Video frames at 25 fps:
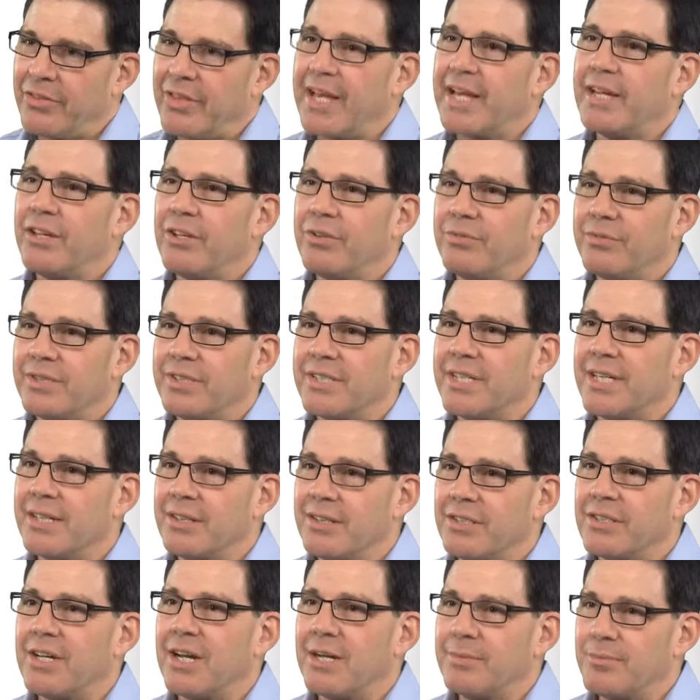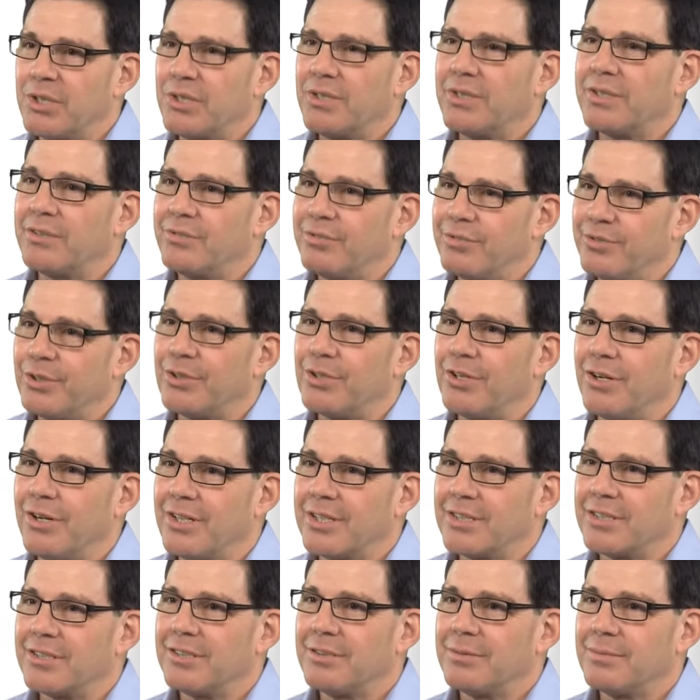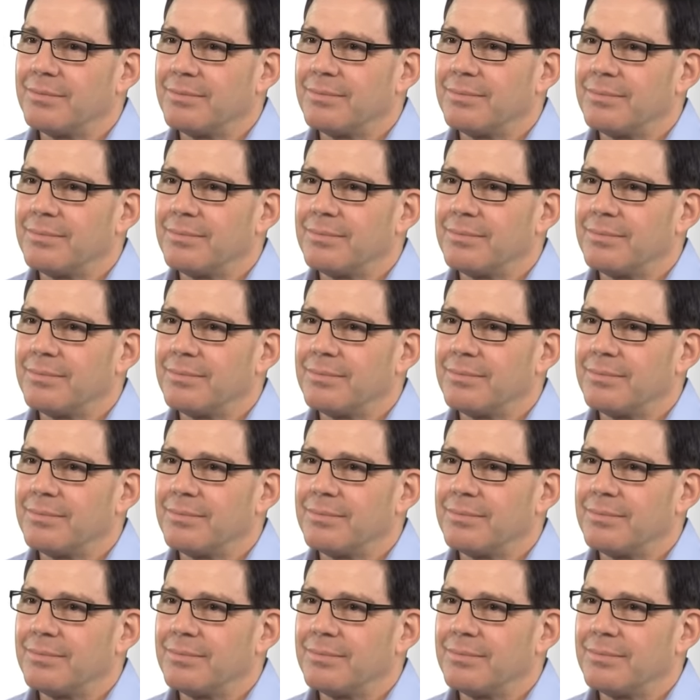Thank you for taking the time to look at FullCost.